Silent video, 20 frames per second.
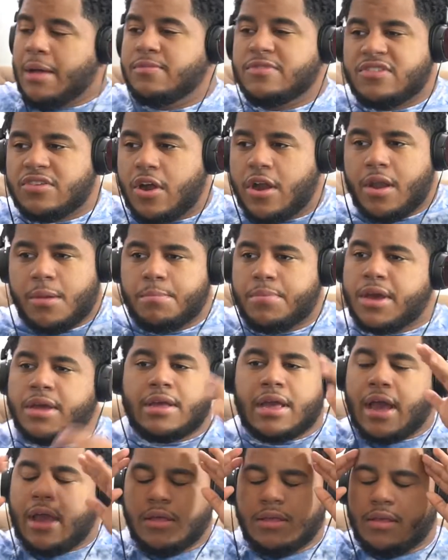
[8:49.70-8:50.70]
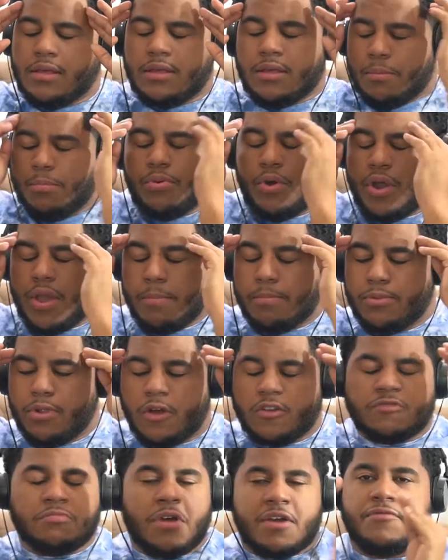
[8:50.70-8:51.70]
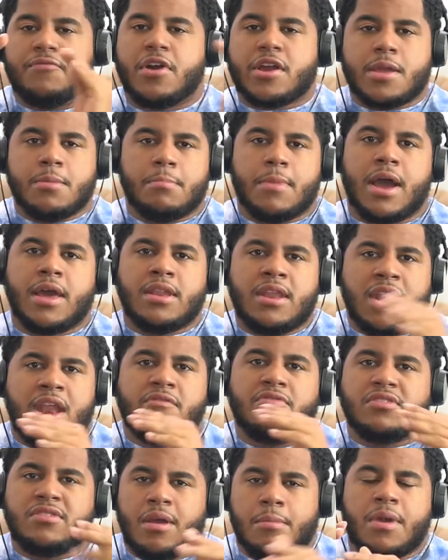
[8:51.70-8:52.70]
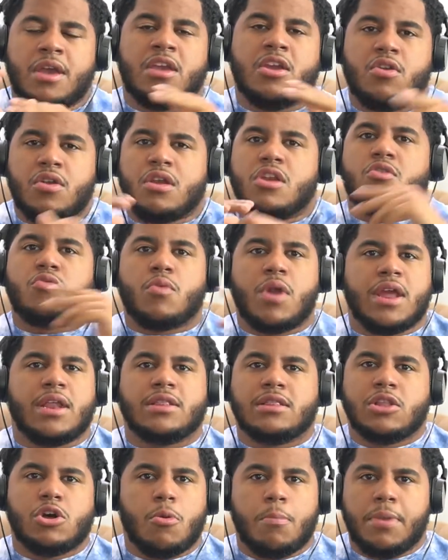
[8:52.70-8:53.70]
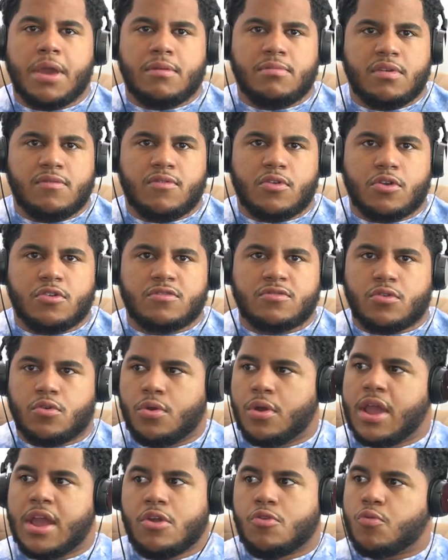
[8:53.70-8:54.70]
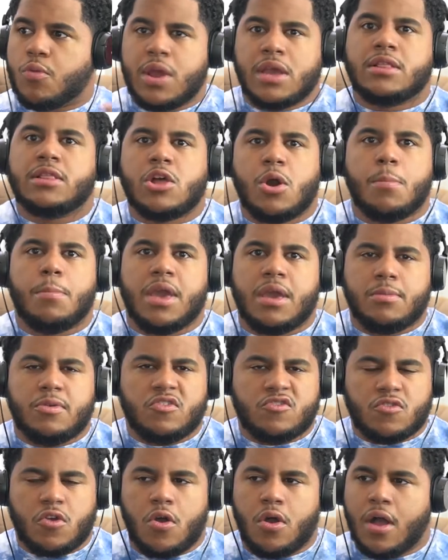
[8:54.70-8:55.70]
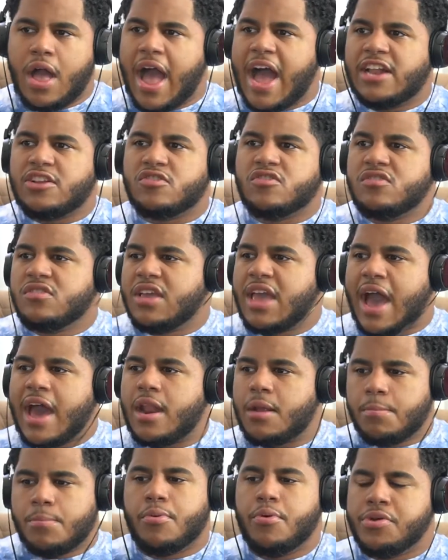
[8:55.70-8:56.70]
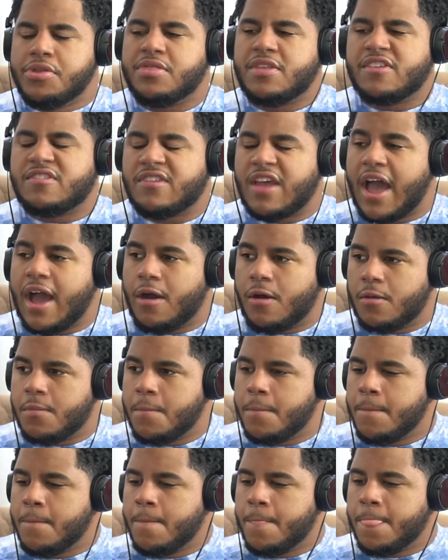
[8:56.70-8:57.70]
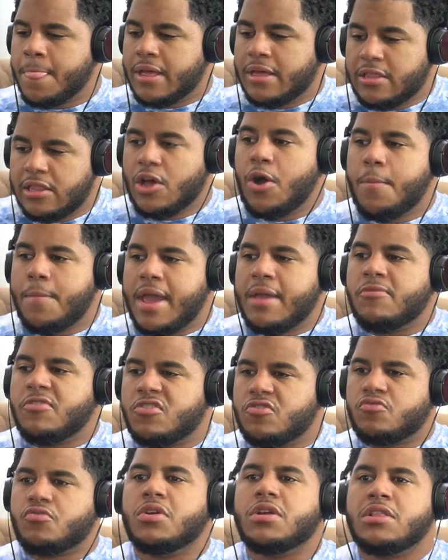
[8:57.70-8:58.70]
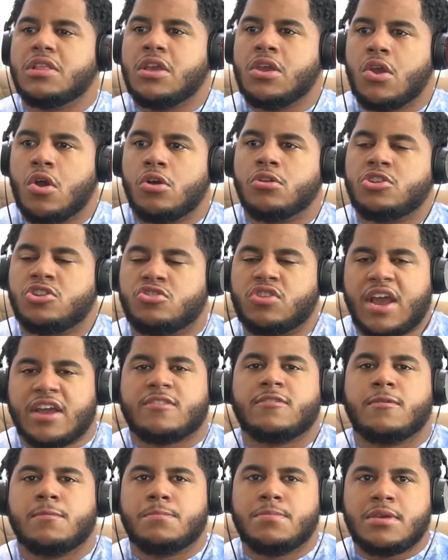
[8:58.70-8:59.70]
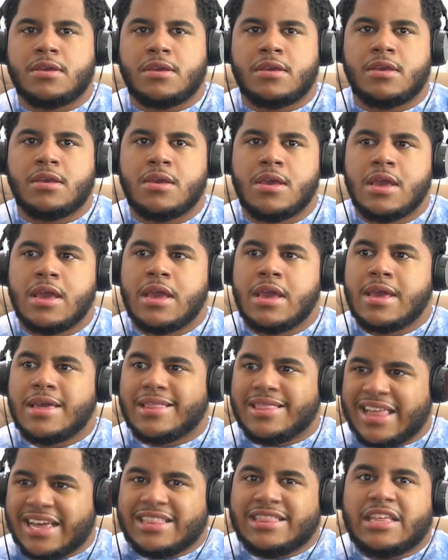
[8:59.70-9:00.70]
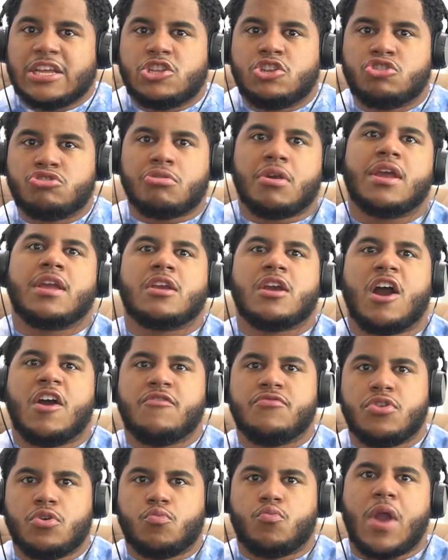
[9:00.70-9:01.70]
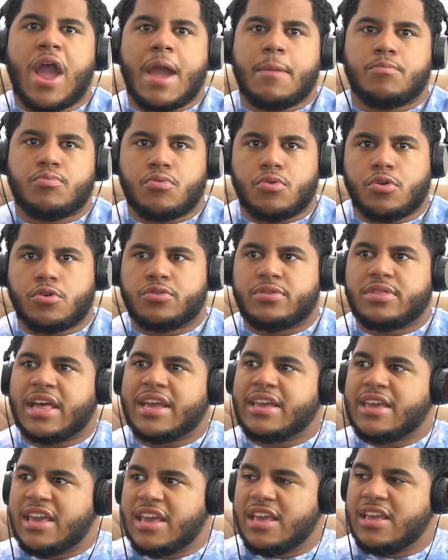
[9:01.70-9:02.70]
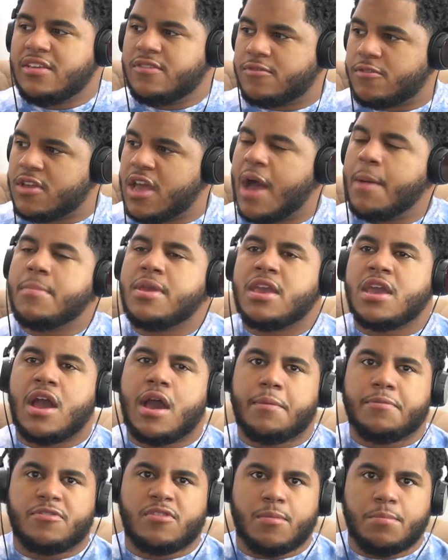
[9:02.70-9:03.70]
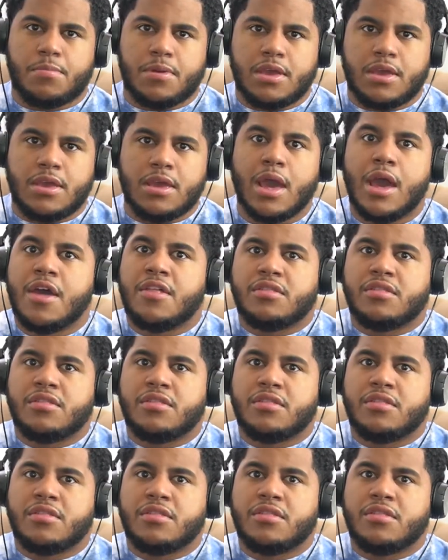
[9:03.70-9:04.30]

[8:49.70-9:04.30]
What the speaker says: I'm sorry, but it blows my fucking mind. And every time I hear a great Lil Baby verse or a great Lil Baby song, I just gotta point this out. Lil Baby's really on track to be like the Drake of the rap world. Like, he's coming up to be